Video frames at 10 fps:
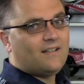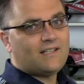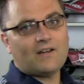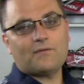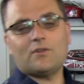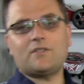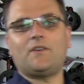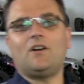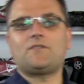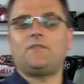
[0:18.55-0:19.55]
Now of course if
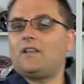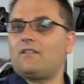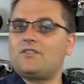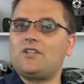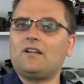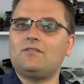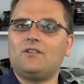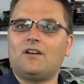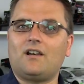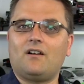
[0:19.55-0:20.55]
you guys follow the channel you
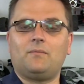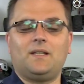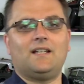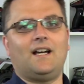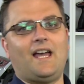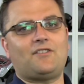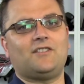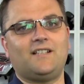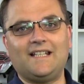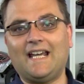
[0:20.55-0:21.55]
know that I've been
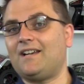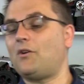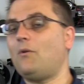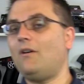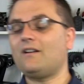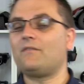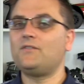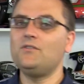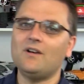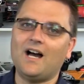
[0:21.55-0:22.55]
actually getting quite a
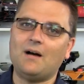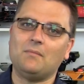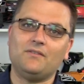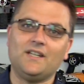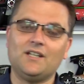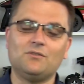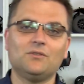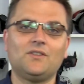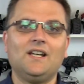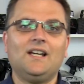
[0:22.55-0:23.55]
few ARRMA
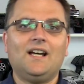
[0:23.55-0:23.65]
vehicles,